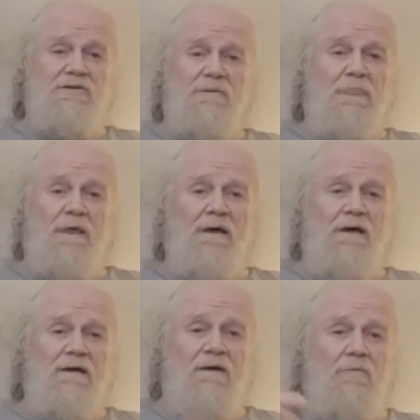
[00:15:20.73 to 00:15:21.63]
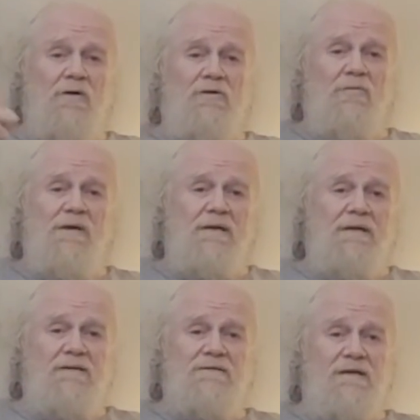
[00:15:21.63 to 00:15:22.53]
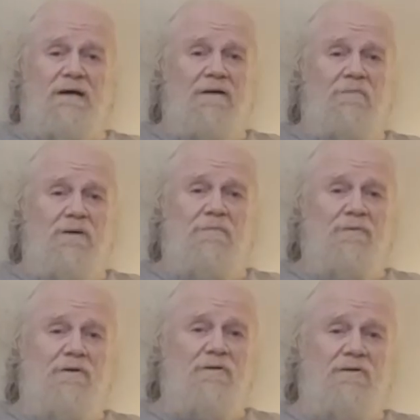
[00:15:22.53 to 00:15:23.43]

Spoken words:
and I'm Uncle Mickey. There's a lot of people here that